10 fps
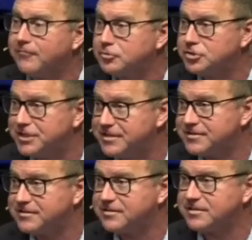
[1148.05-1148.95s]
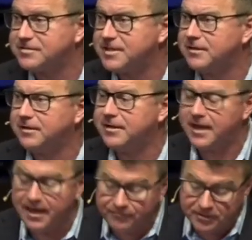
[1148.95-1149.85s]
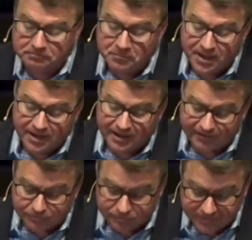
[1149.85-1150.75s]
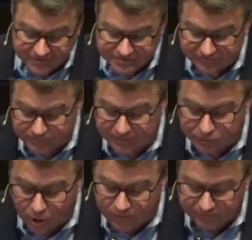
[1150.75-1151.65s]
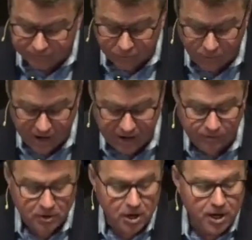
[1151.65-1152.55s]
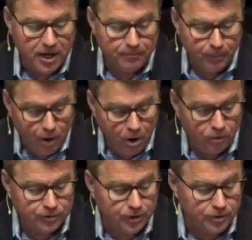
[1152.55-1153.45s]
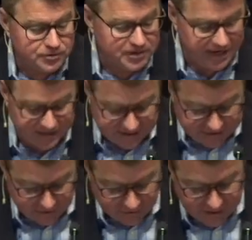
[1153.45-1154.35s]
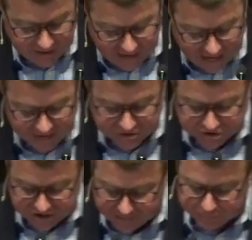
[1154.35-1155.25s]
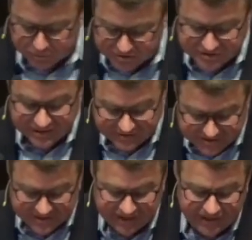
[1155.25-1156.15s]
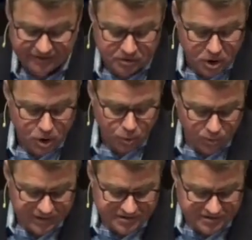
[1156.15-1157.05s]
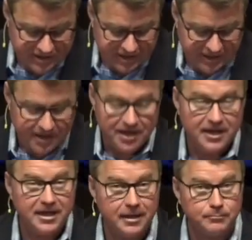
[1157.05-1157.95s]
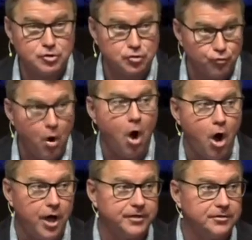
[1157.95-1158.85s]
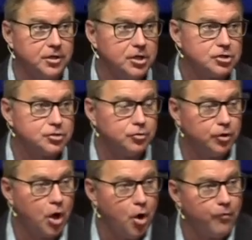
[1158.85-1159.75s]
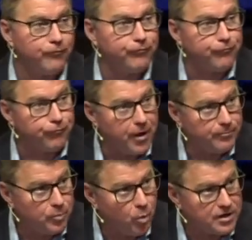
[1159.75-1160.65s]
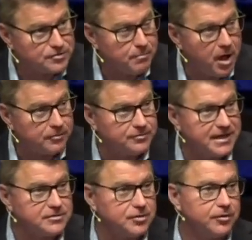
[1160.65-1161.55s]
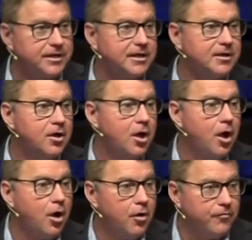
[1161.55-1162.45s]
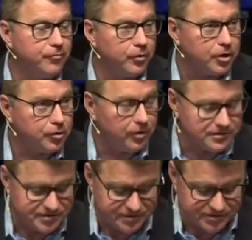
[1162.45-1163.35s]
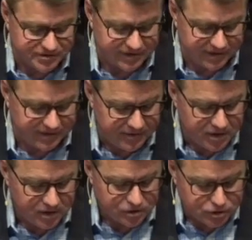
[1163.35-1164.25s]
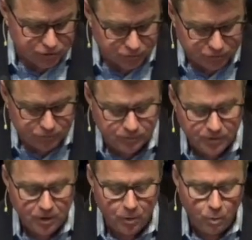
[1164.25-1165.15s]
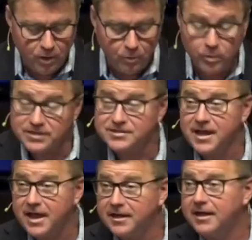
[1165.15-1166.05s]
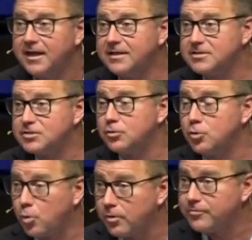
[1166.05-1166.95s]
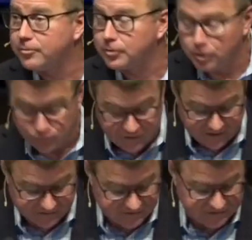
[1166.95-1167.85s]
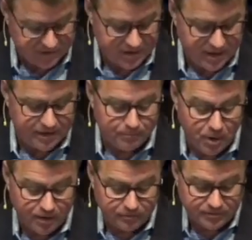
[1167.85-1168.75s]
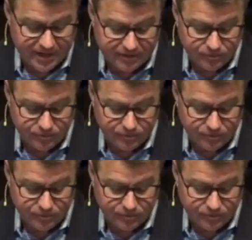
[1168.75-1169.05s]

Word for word: after Jesus has ascended to heaven and after things have been going for a while. And Paul goes, and here in Acts chapter 16, we see him drawn to go from what is modern day Turkey over across the sea to what we say is northern Greece in modern day